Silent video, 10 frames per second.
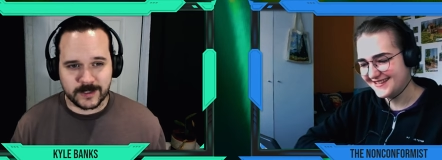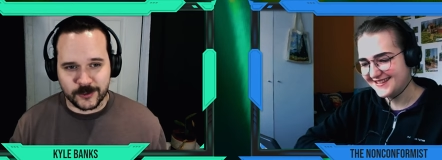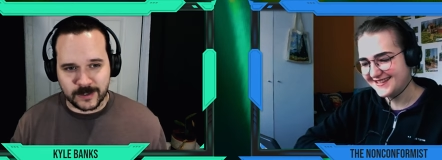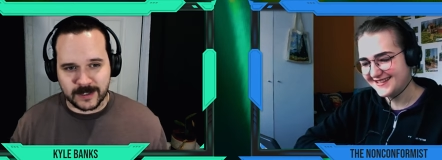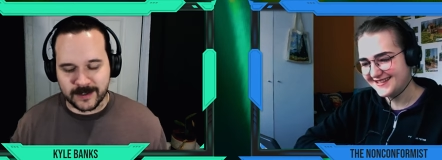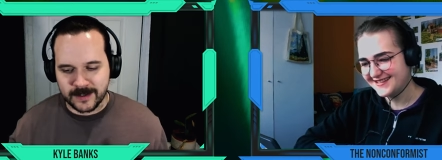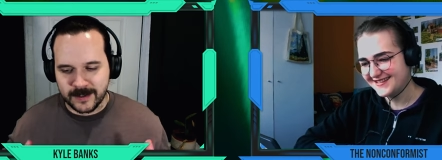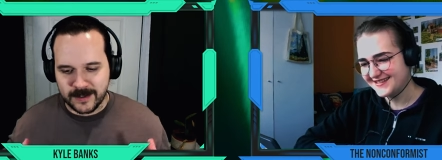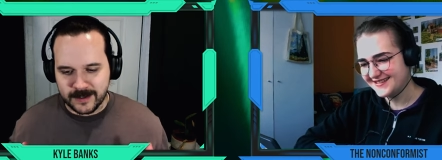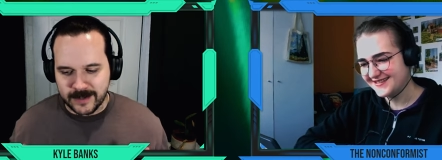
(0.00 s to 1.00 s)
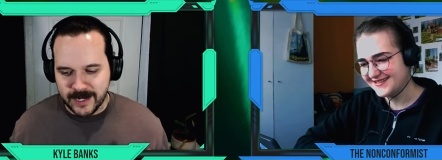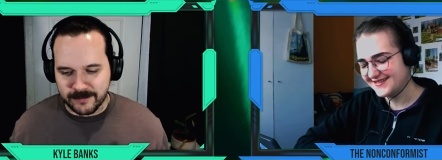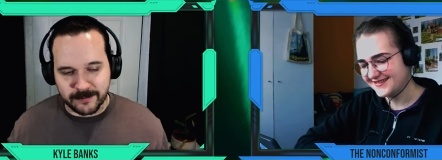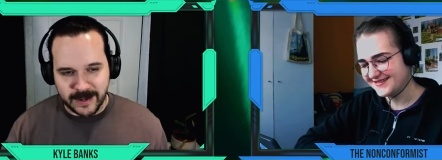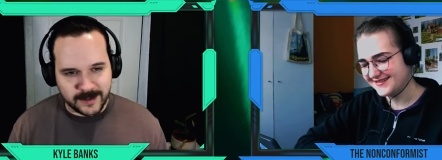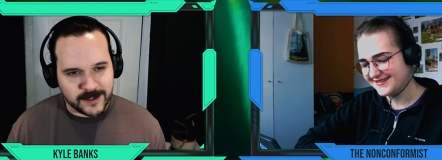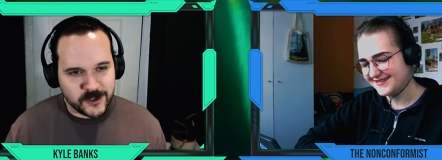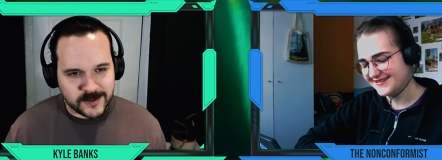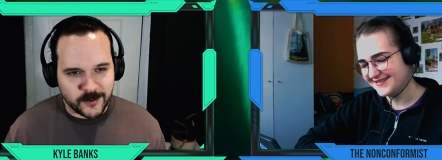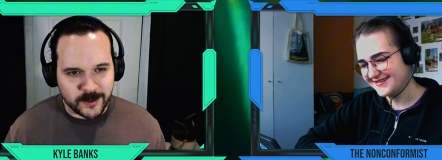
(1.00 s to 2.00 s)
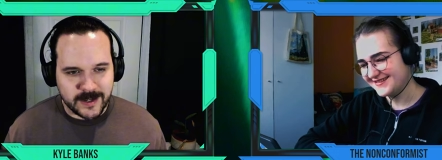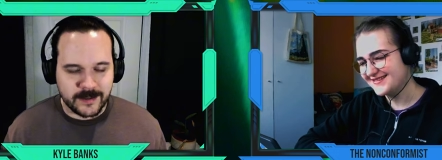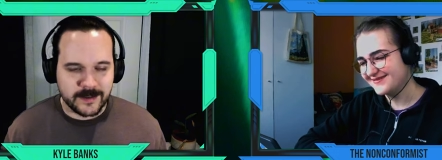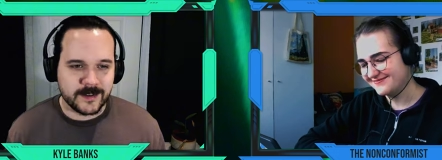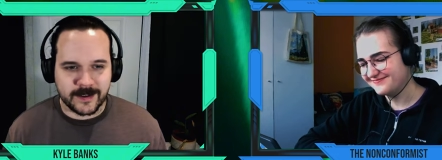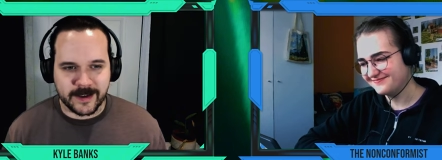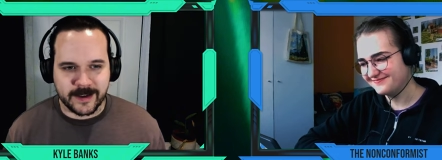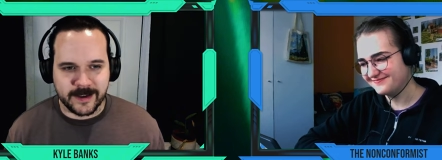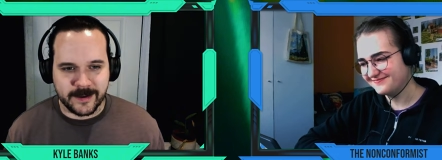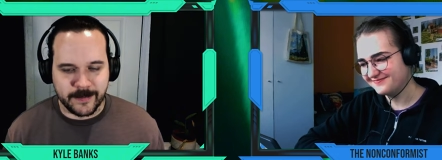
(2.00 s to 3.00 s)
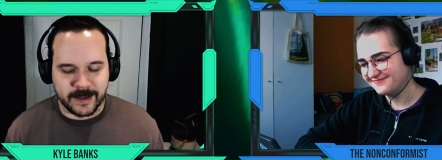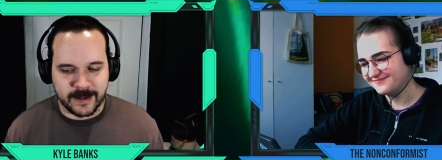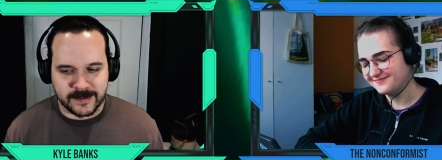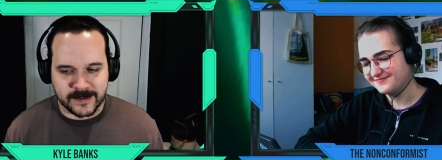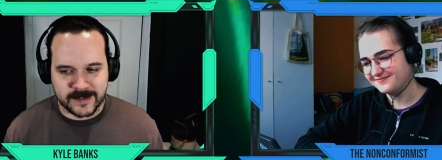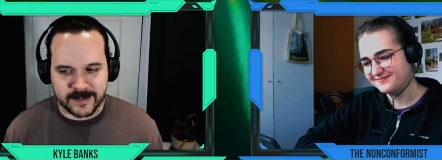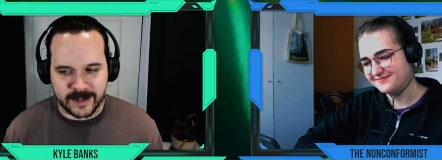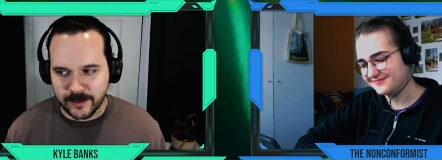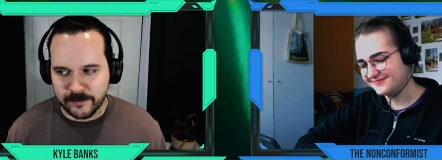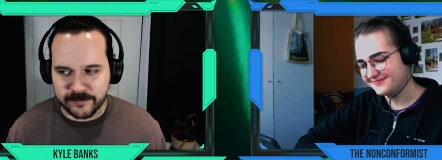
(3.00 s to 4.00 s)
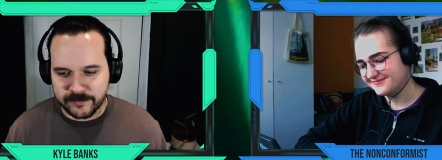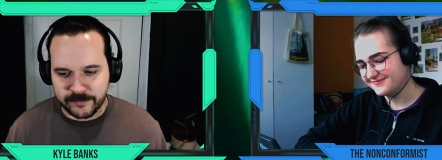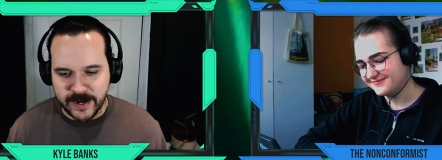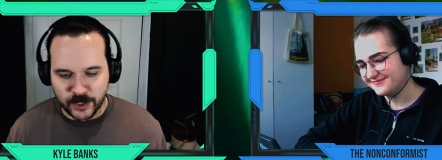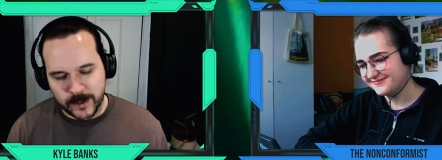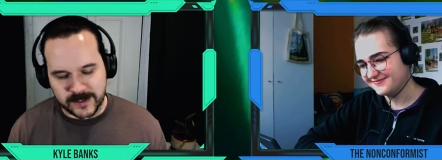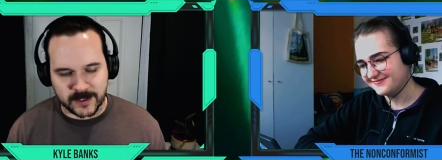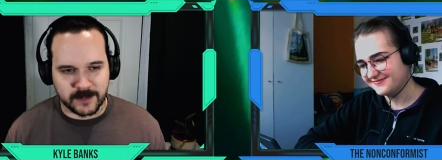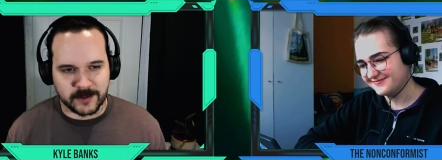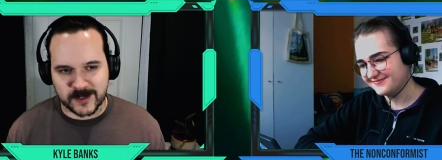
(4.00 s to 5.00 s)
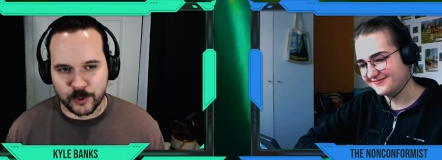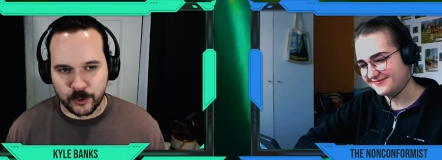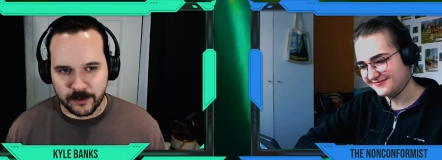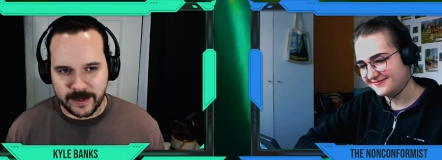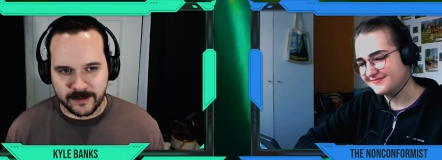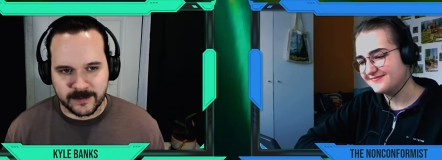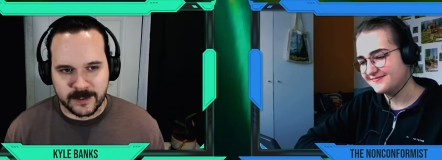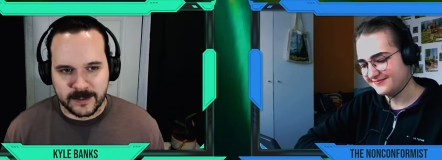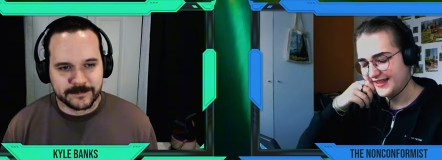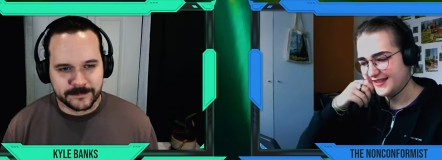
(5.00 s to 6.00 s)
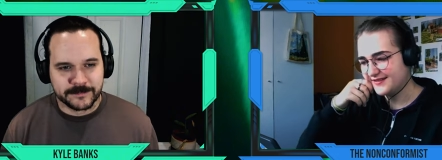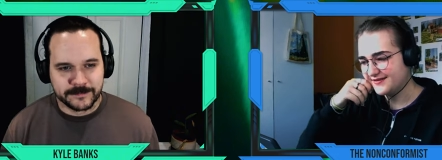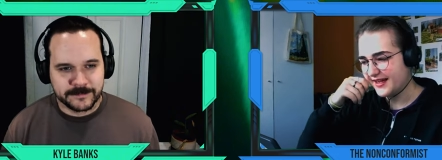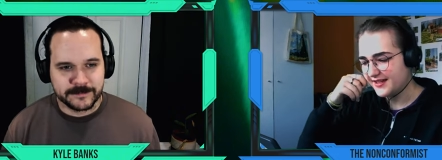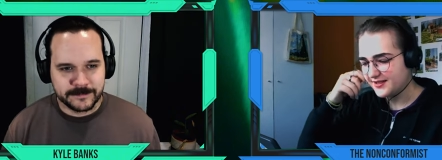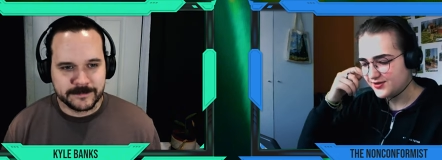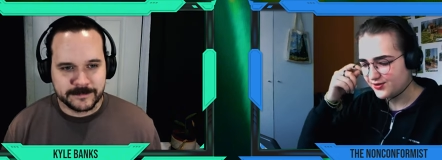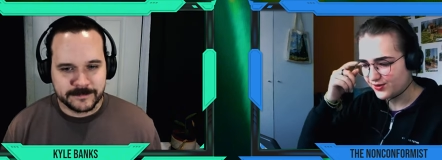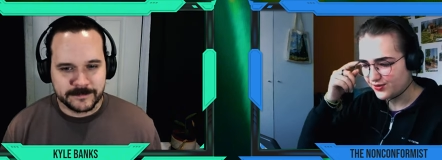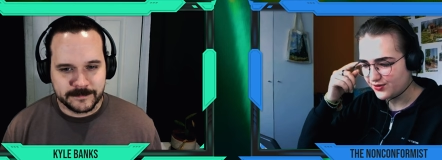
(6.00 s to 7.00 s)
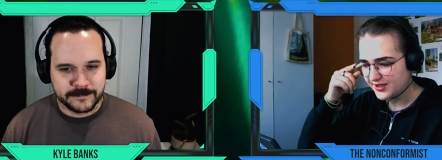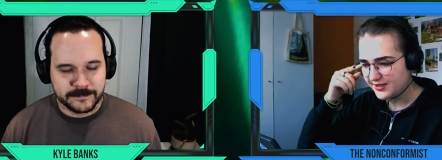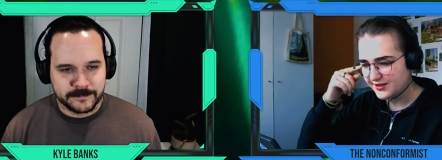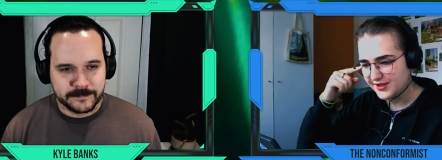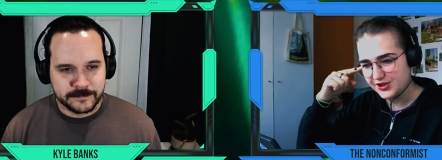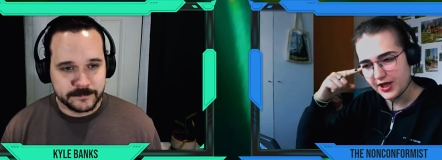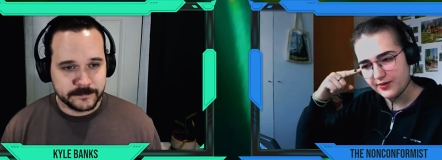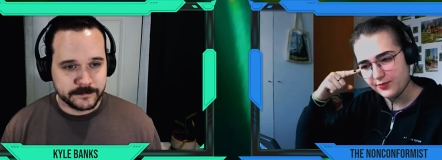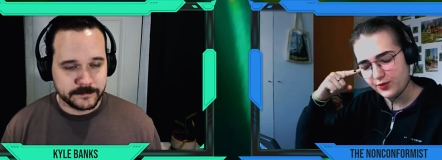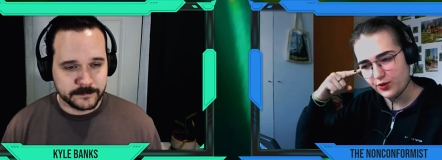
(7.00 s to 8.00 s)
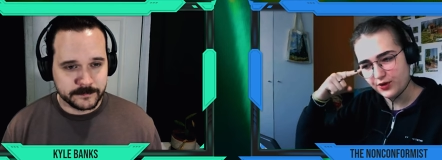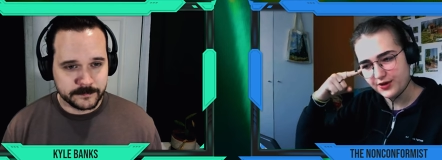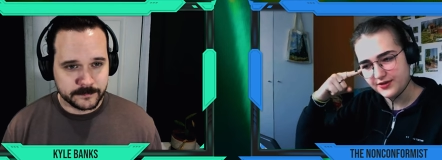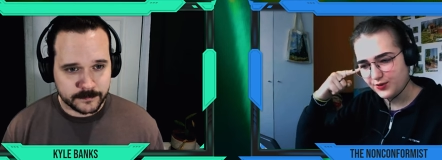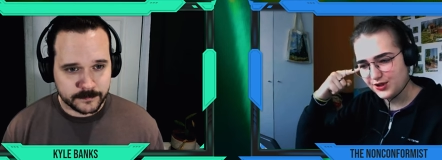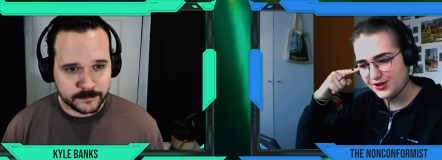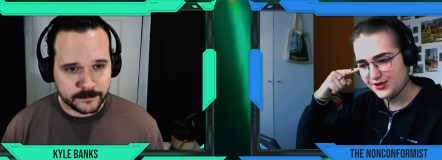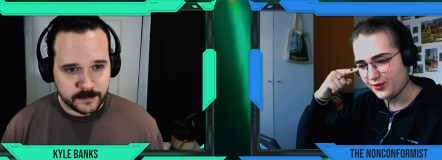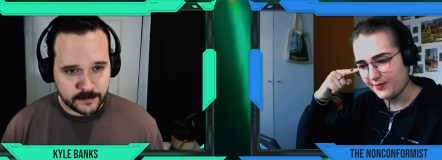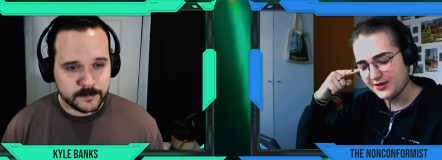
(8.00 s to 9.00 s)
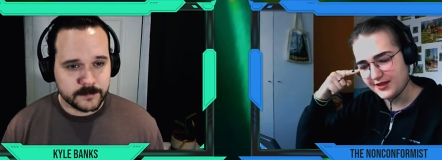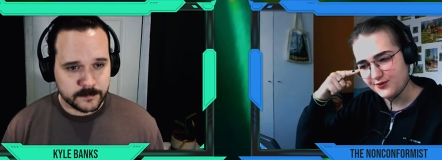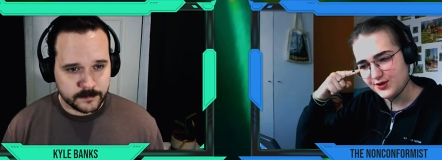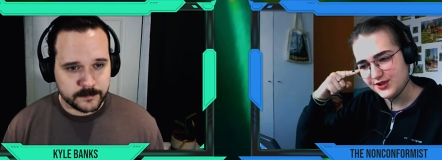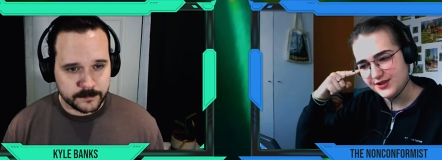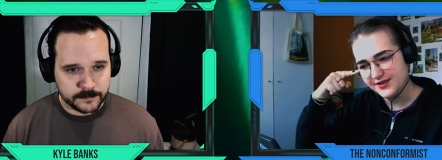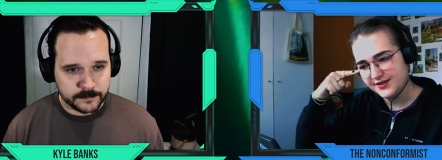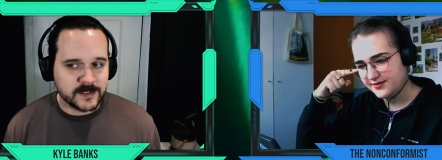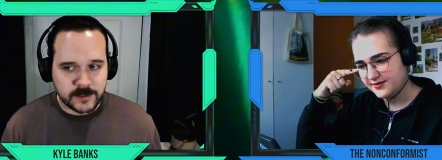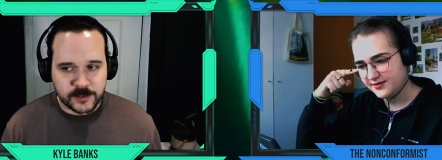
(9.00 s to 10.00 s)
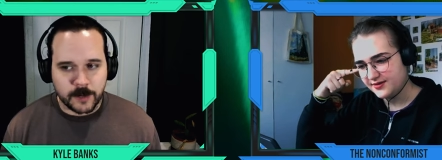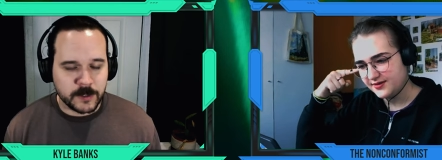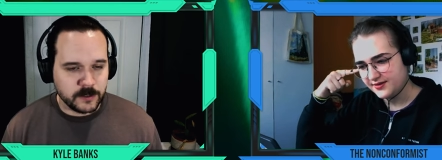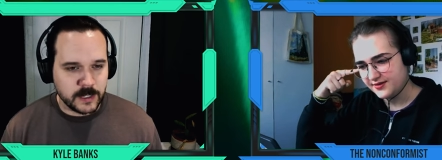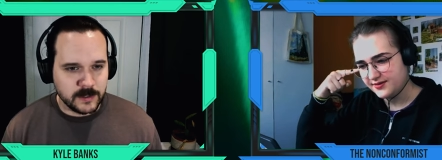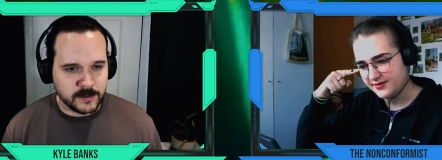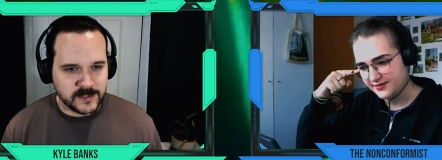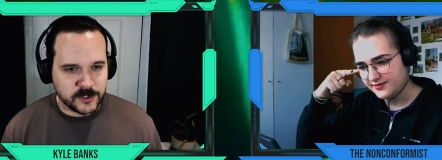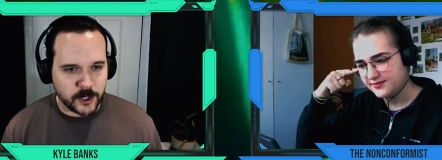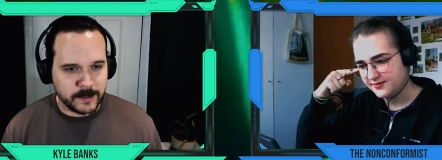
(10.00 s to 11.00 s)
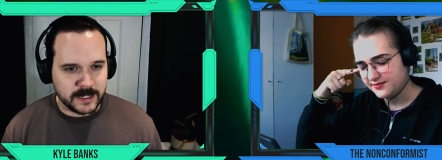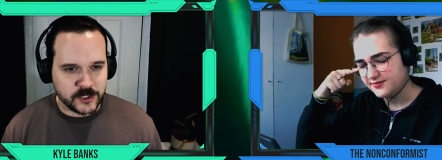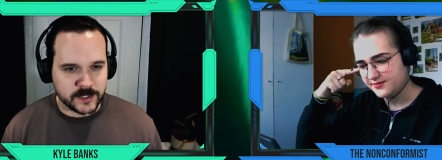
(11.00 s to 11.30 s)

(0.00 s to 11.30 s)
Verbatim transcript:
Speaker 1: a really unique kind of advantage in storytelling. Mm-hmm. Um, and I love finding ways to kind of explore that.
Speaker 2: And I guess you're using C sharp or which programming language?
Speaker 1: Uh, yes, yeah, C sharp in, in, C sharp and